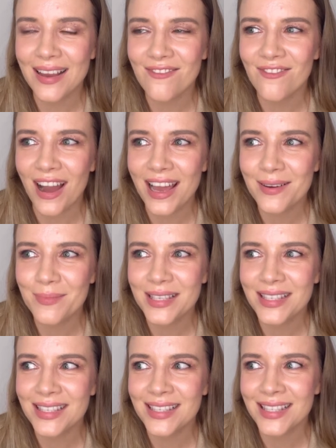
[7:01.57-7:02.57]

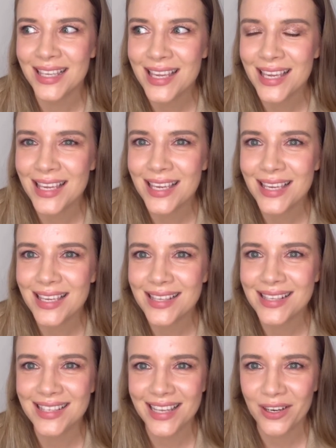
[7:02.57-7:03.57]
vitamin C
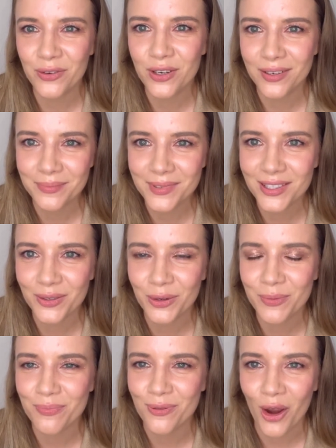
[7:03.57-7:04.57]
serums
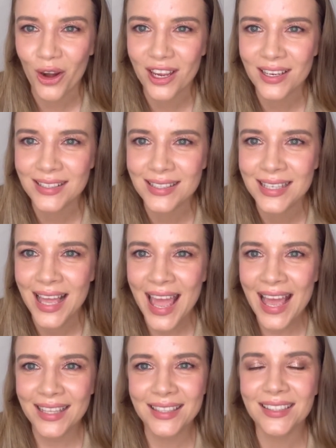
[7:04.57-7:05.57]
or products
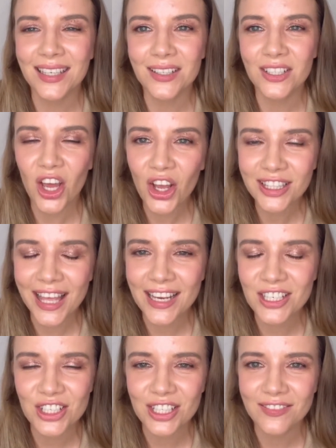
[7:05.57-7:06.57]
that are not
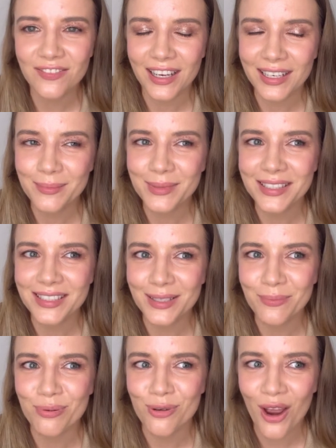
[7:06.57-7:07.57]
actually vitamin C
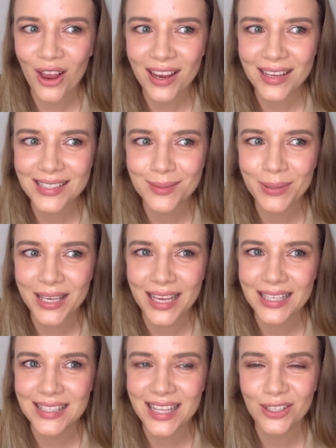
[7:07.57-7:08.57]
products,
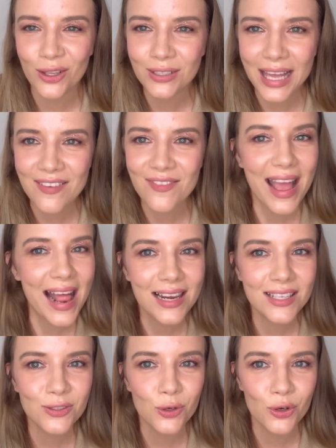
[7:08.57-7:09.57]
because they don't have
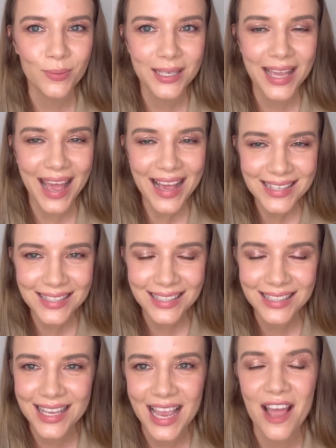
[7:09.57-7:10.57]
L-ascorbic
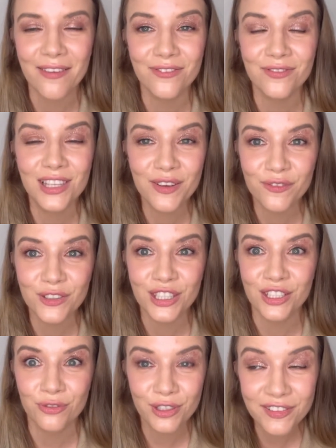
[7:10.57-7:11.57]
acid, they have different
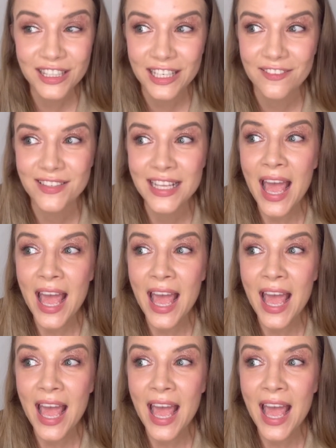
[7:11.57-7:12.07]
derivatives.